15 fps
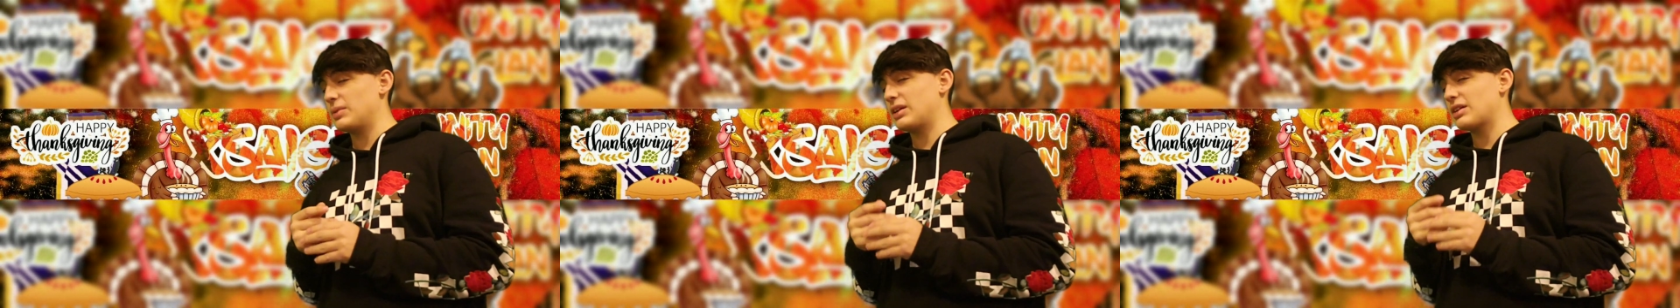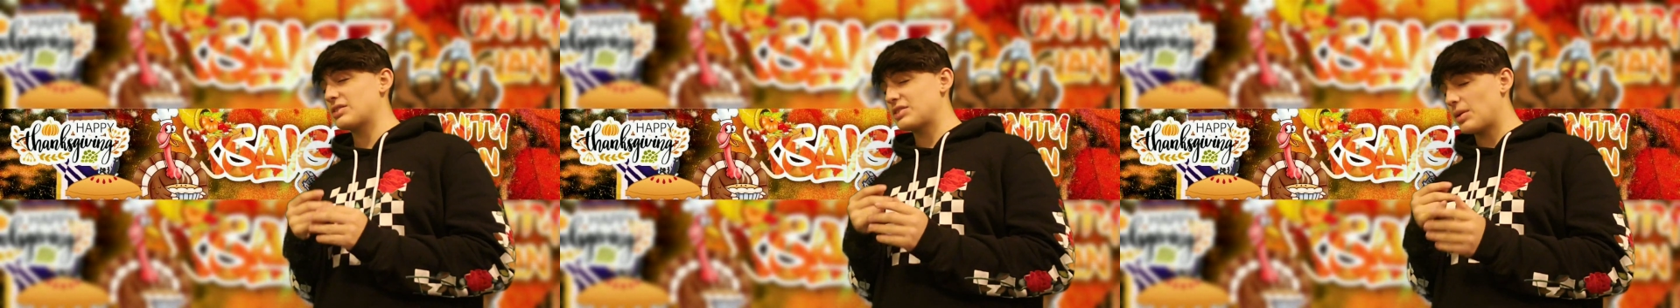
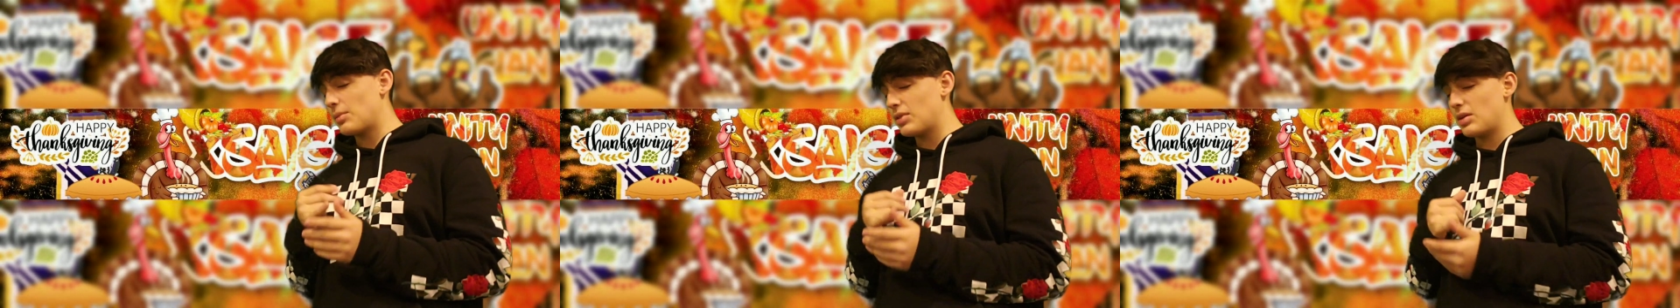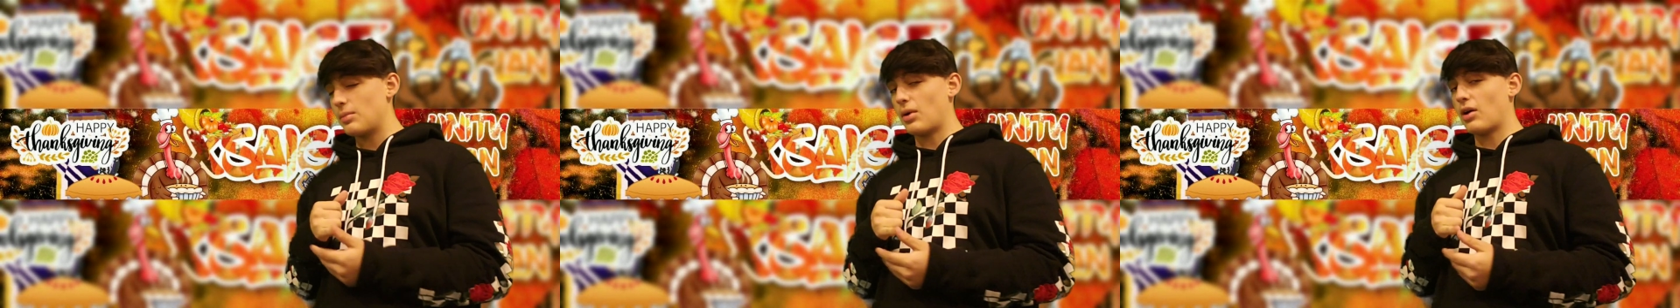because some
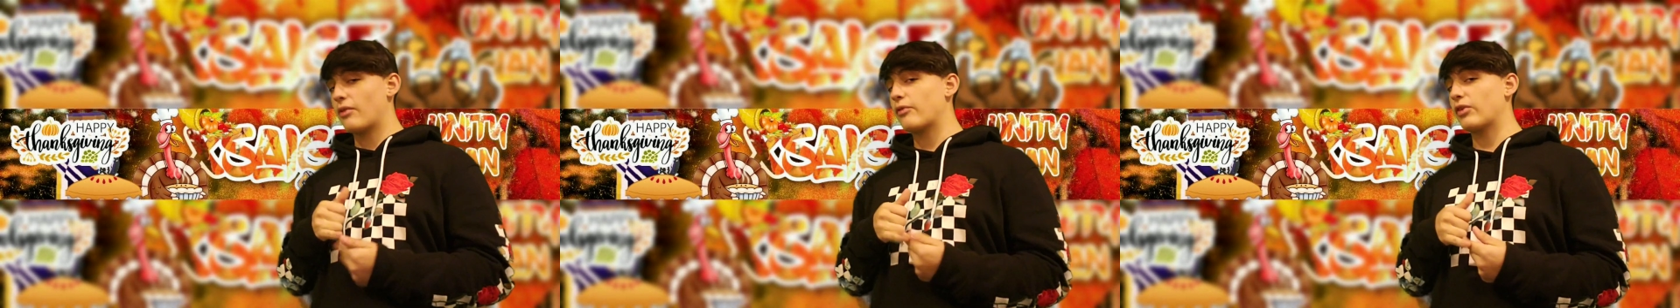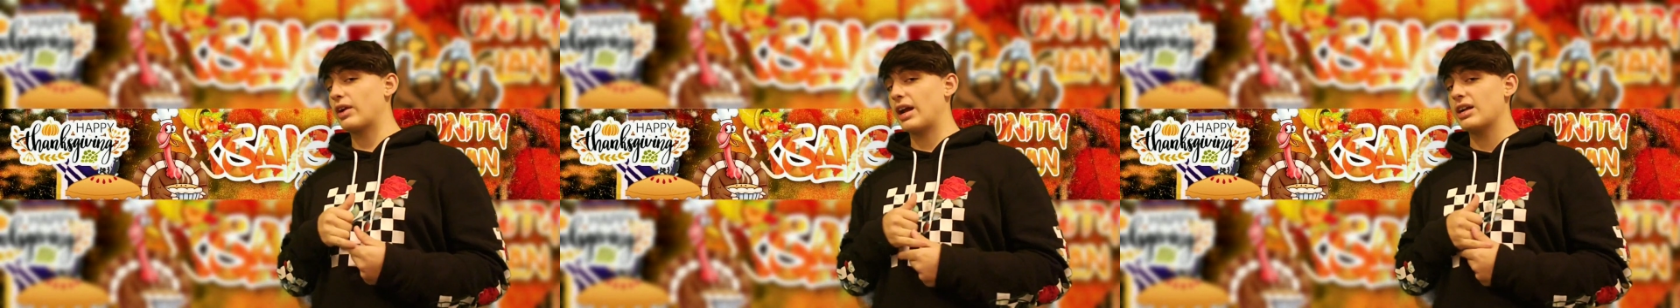of them are
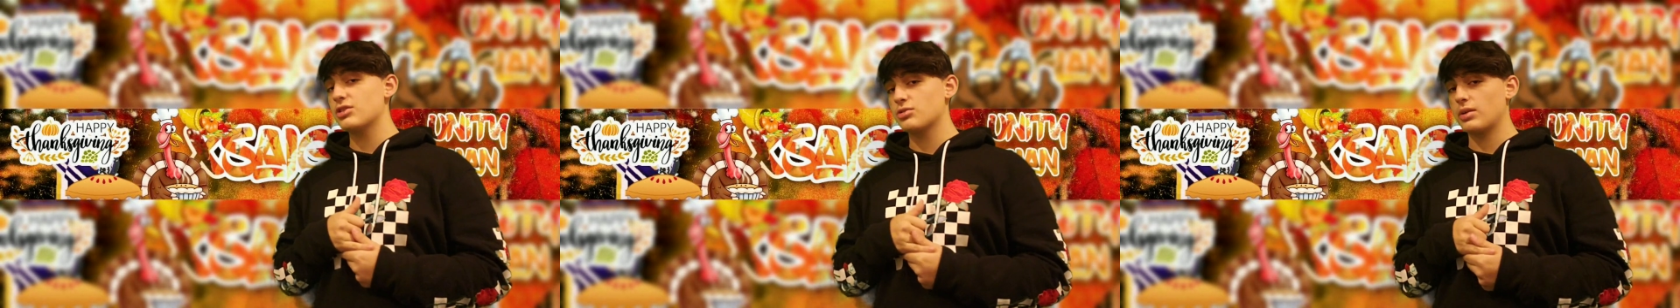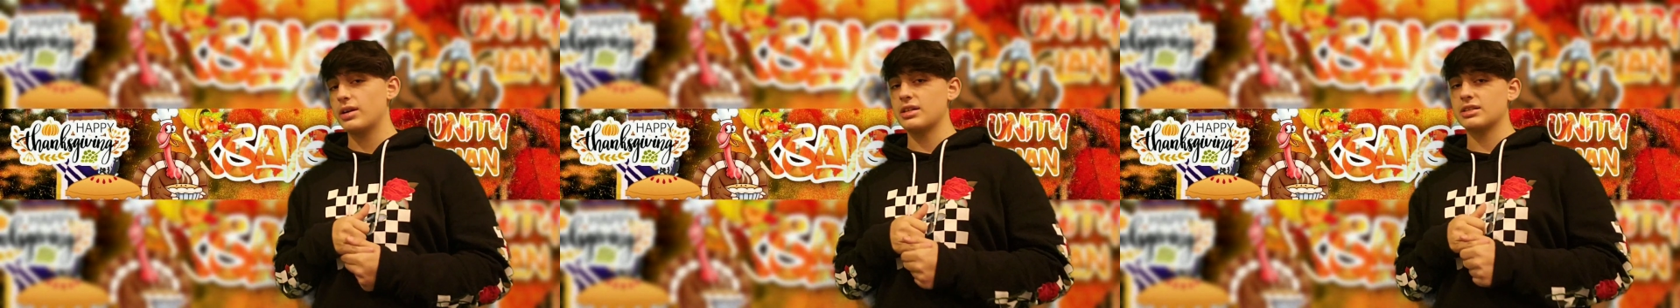for
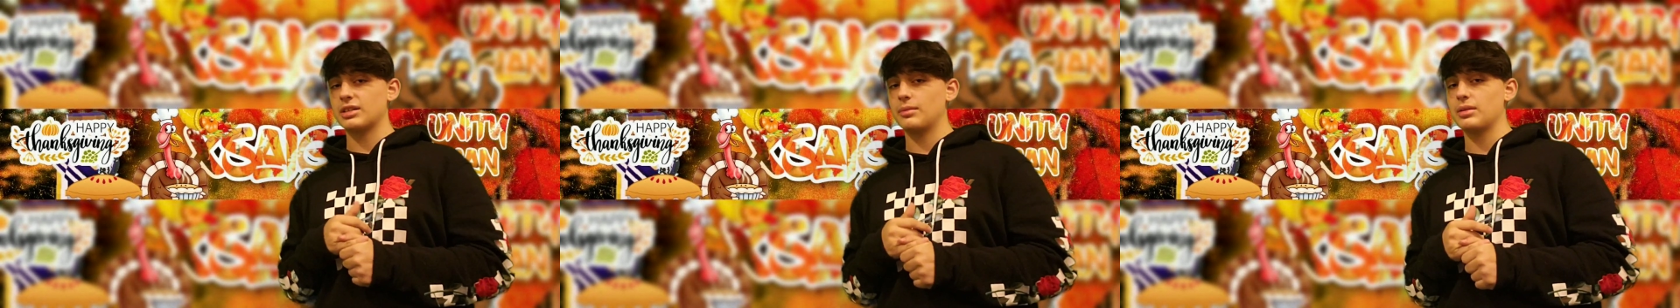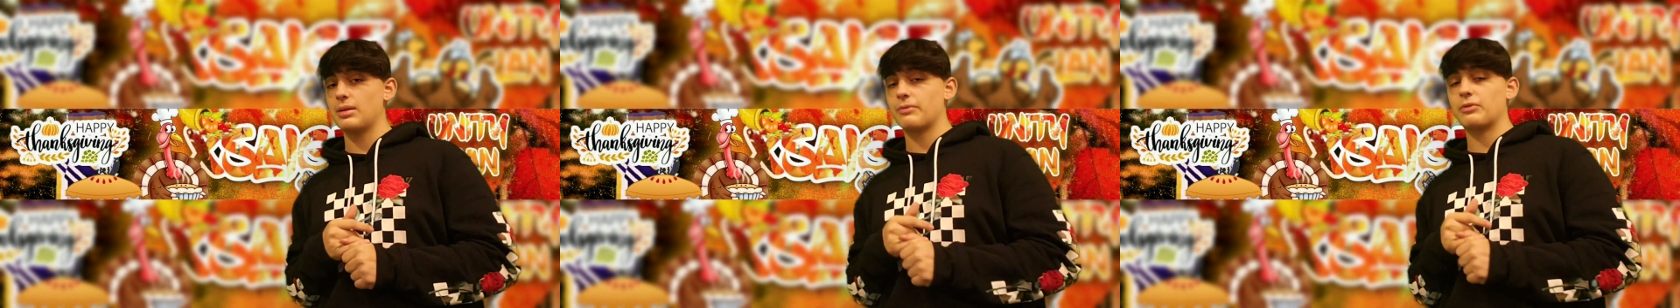Android and
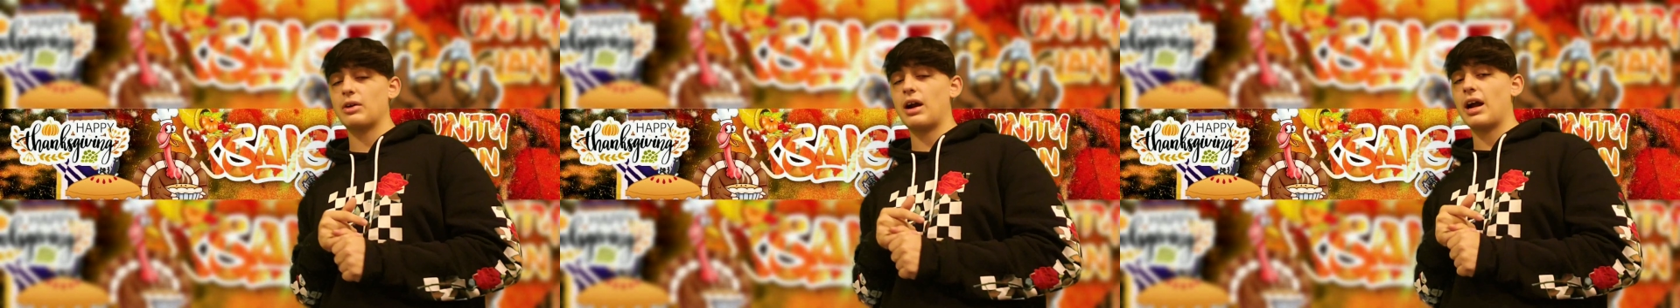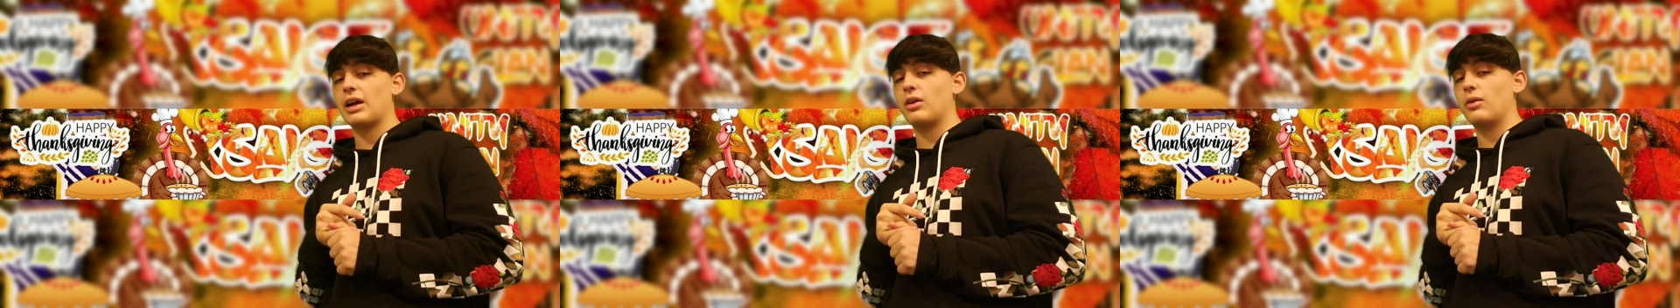some of them for
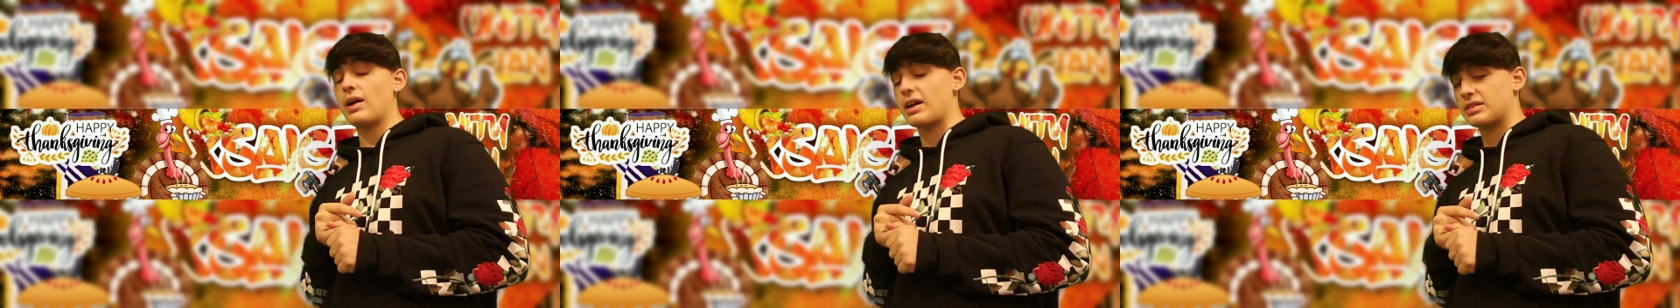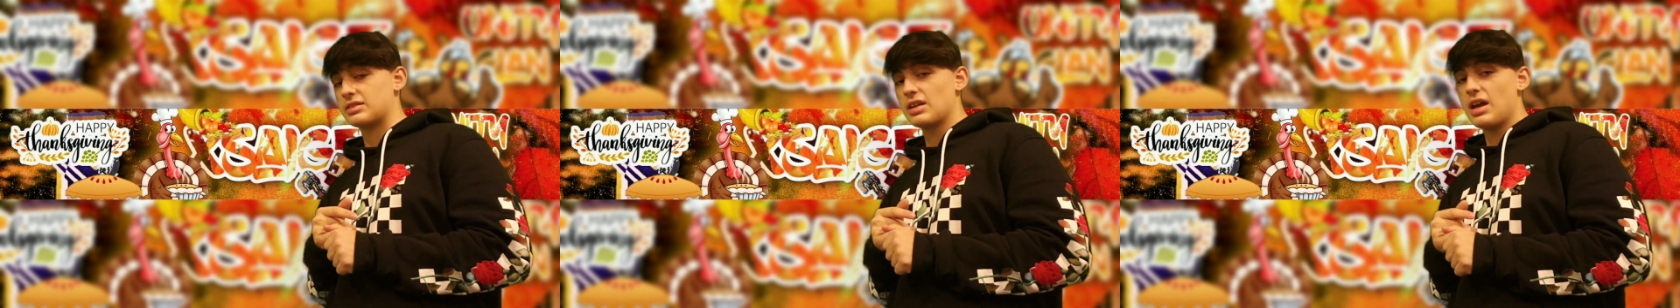
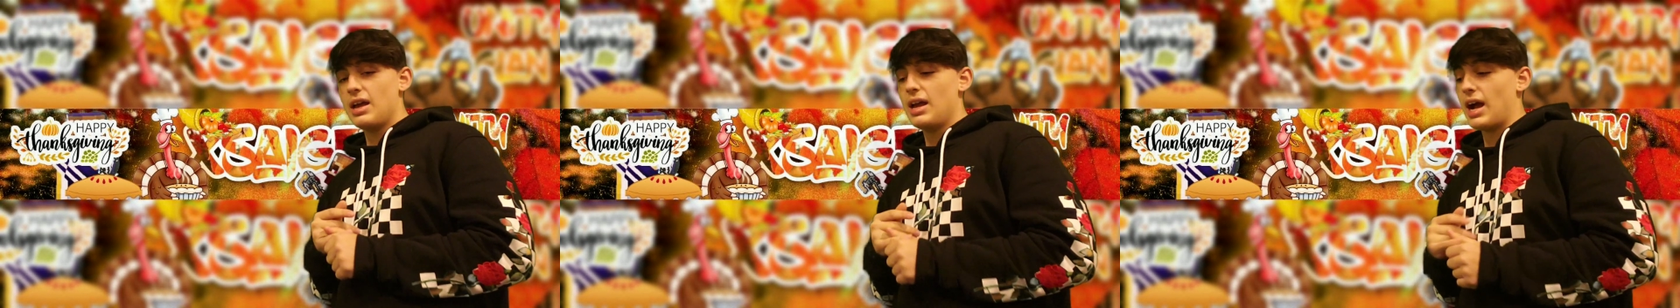iOS.